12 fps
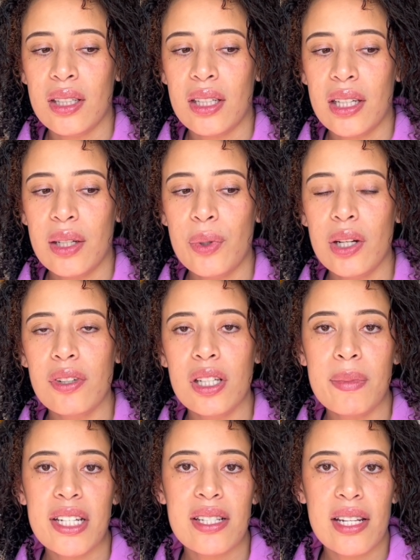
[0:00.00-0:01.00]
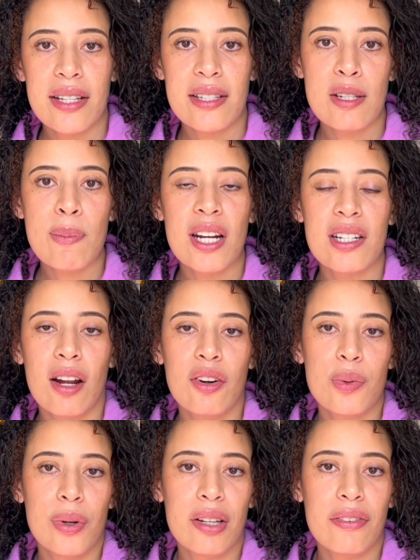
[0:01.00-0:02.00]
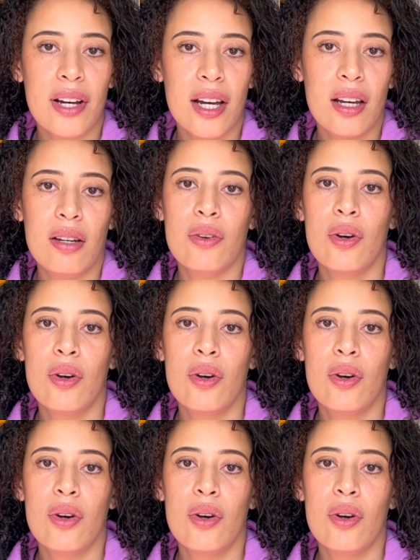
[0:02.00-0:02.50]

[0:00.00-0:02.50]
it wouldn't really make sense to spend $1.25